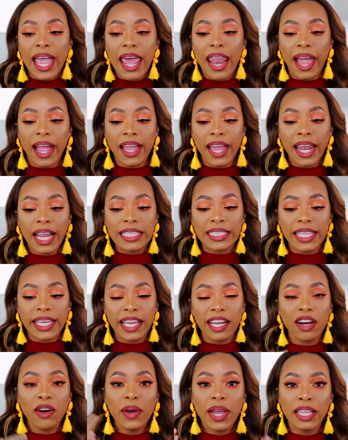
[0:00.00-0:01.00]
and I can kind of
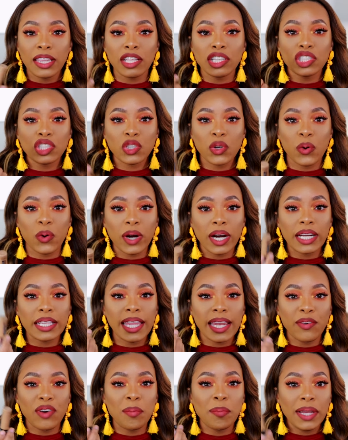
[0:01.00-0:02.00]
tell in the store
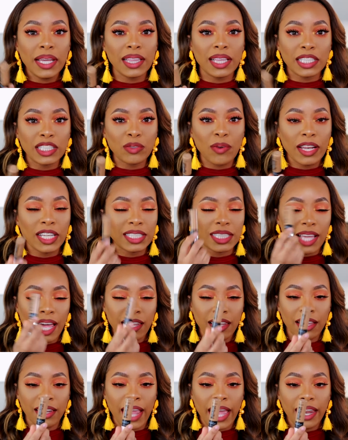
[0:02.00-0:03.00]
that it would be this way. Just kind
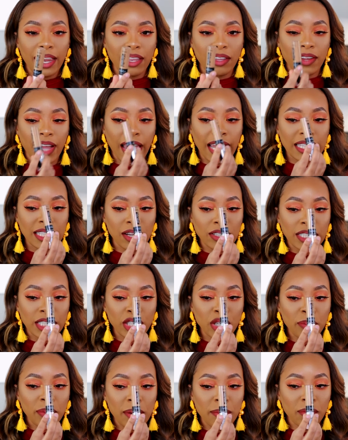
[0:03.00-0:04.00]
of looking at it, you kind of tell it's a
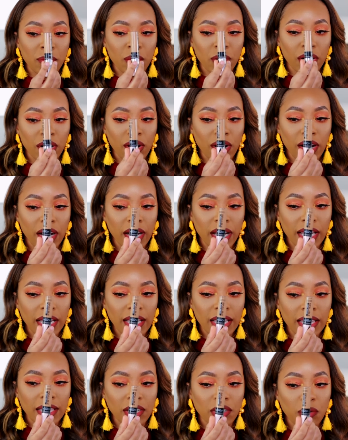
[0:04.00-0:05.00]
little bit more
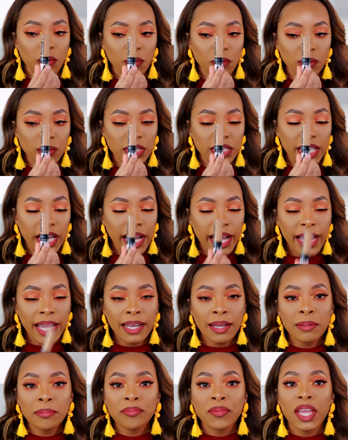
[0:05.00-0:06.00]
on the cool
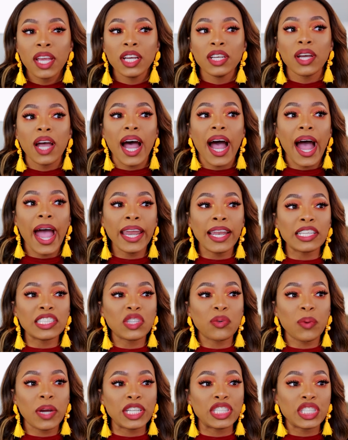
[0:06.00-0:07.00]
side. I
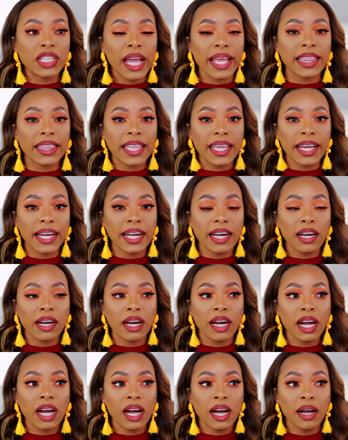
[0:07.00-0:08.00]
just wish that
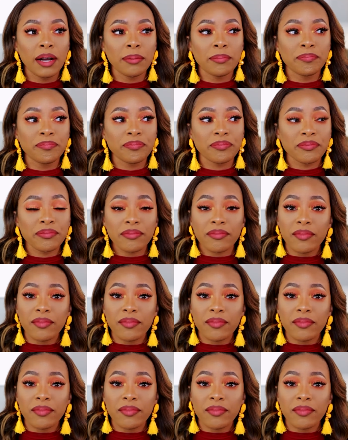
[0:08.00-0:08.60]
they're, um,